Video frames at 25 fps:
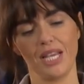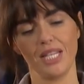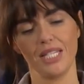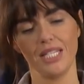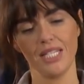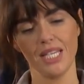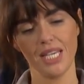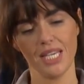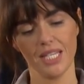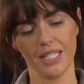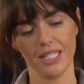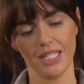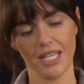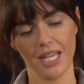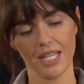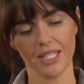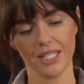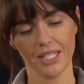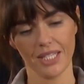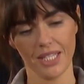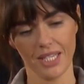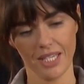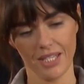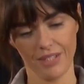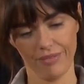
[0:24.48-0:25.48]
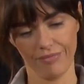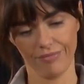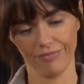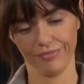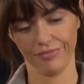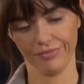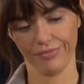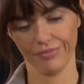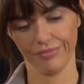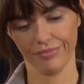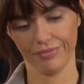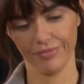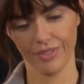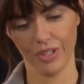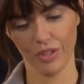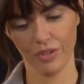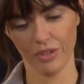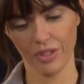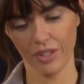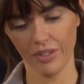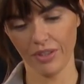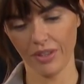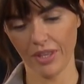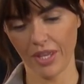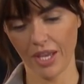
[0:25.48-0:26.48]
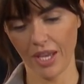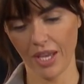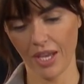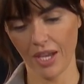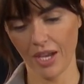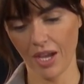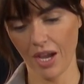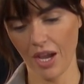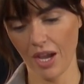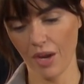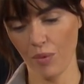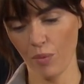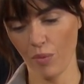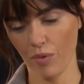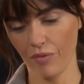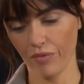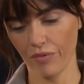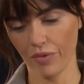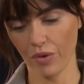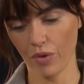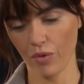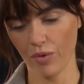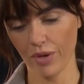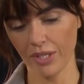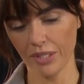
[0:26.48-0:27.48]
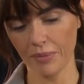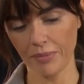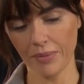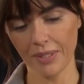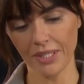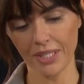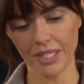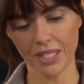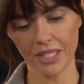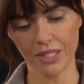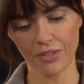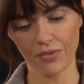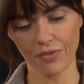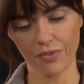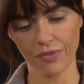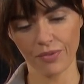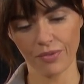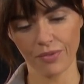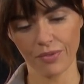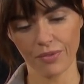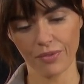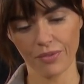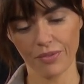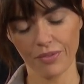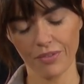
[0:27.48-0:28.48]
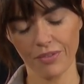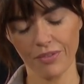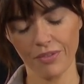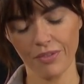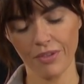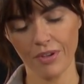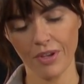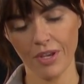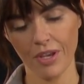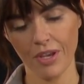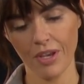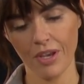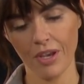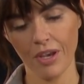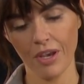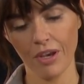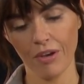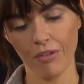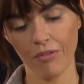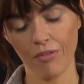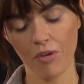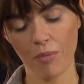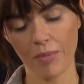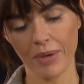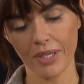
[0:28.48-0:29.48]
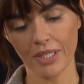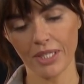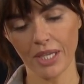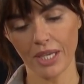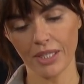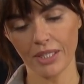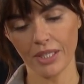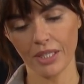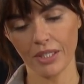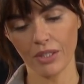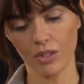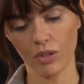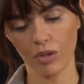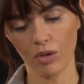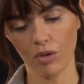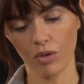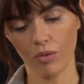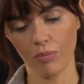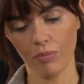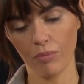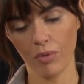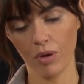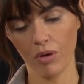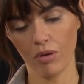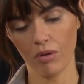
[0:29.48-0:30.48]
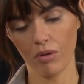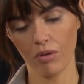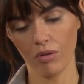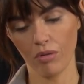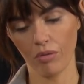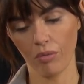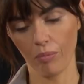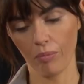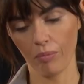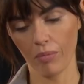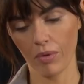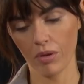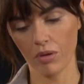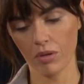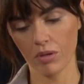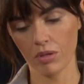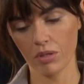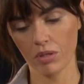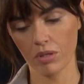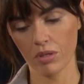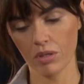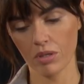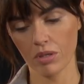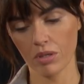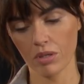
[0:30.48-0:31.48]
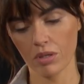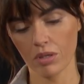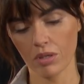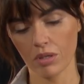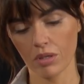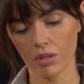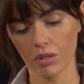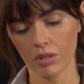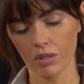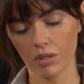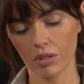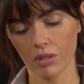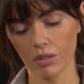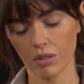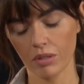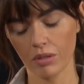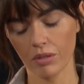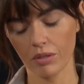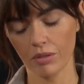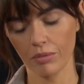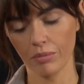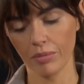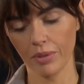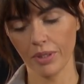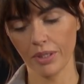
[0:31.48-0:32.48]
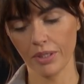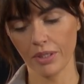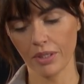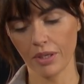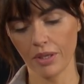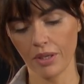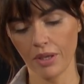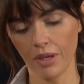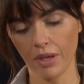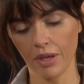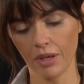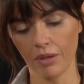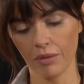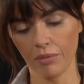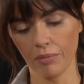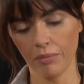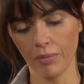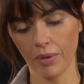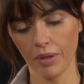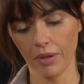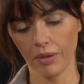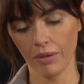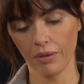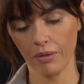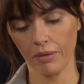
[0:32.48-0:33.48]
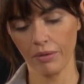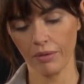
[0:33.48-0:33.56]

Dear Santa, the only thing I want for Christmas is for my daddy to come home. Please, can you help me?